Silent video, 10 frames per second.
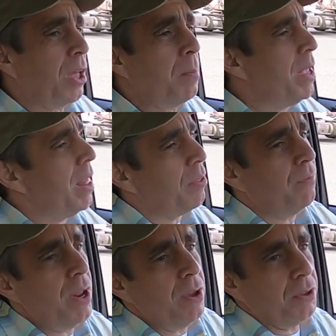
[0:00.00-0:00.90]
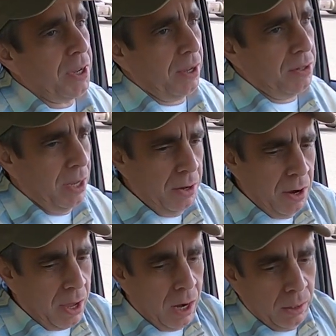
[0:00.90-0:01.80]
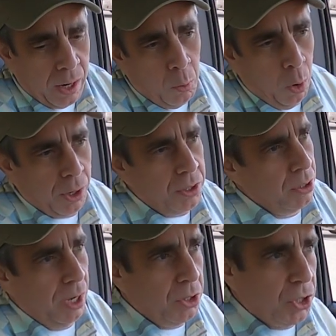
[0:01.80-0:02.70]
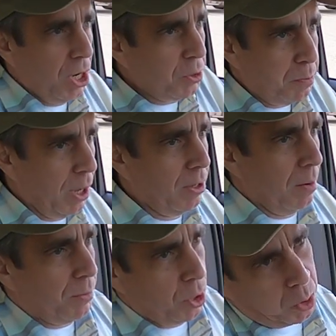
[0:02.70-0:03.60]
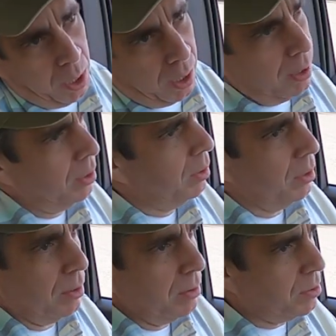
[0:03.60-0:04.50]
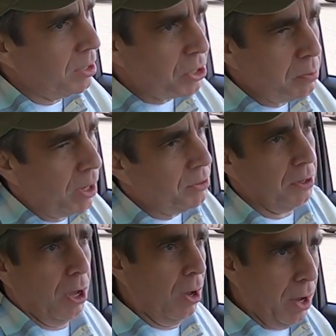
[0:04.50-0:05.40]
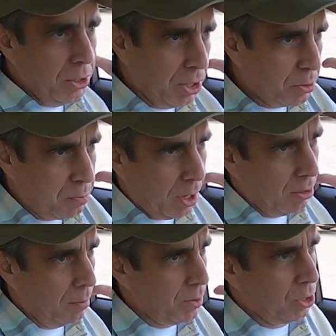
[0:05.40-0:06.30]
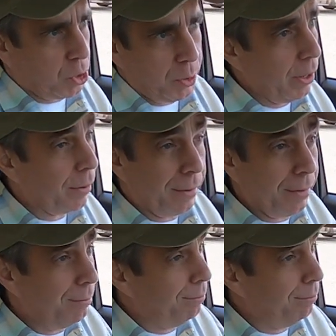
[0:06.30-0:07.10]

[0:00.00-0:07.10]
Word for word: going to be other videos. Like I said, you know, I got a lot of work to do. I just picked up the truck six months ago. I just picked up this trailer